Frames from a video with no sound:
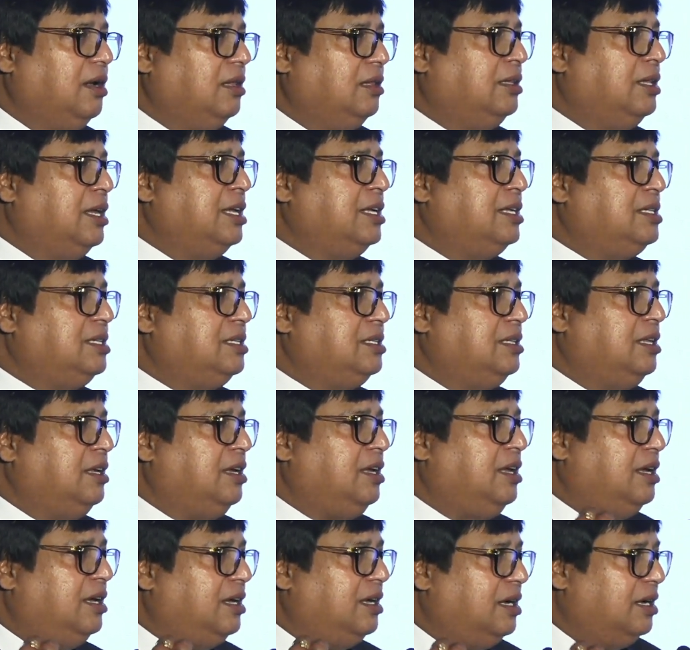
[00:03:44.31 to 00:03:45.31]

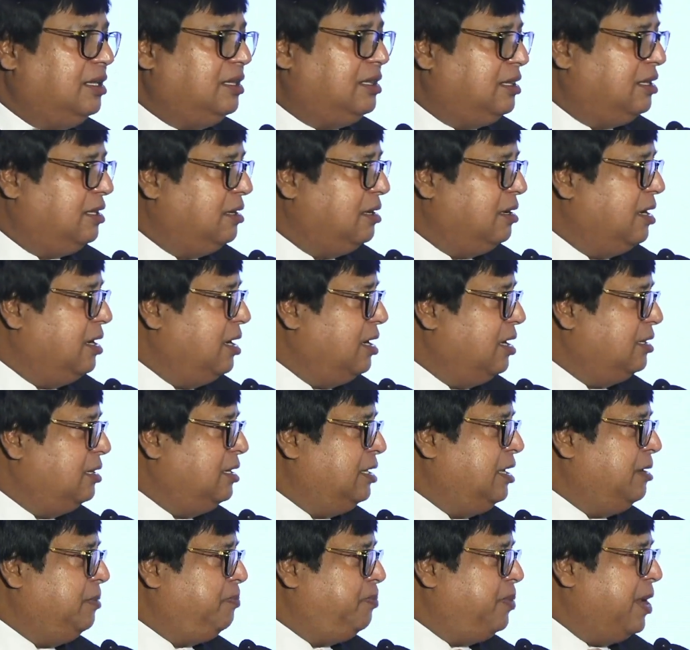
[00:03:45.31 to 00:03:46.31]

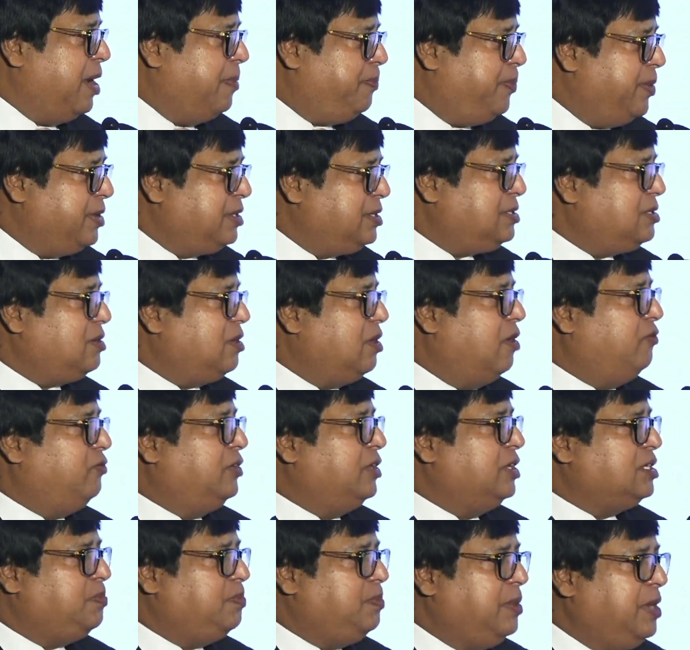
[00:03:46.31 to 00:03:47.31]
The purpose of
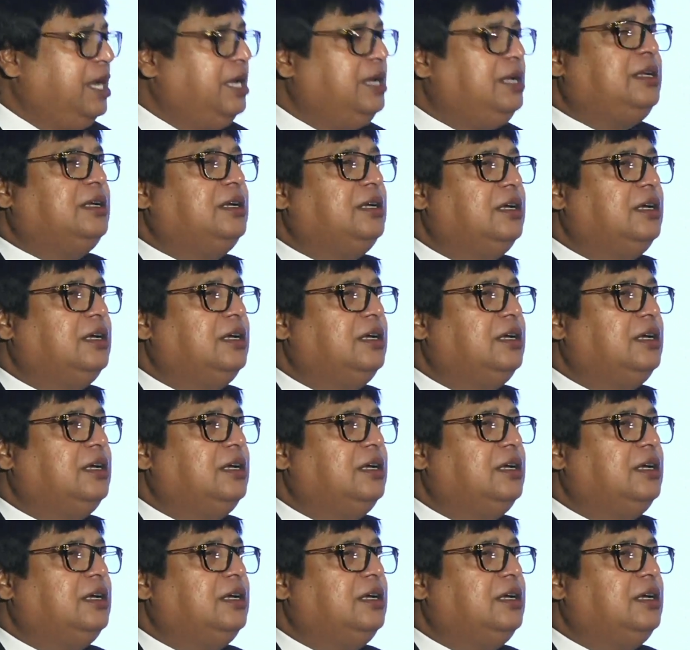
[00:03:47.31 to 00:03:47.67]
this meet